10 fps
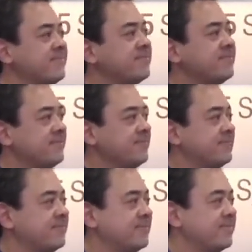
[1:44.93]

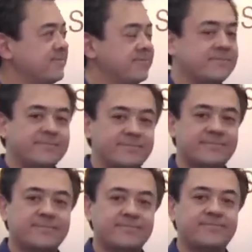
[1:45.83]

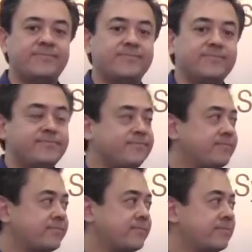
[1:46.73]

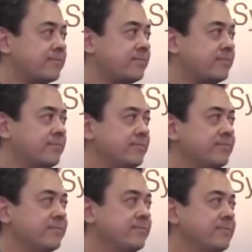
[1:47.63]
(silent)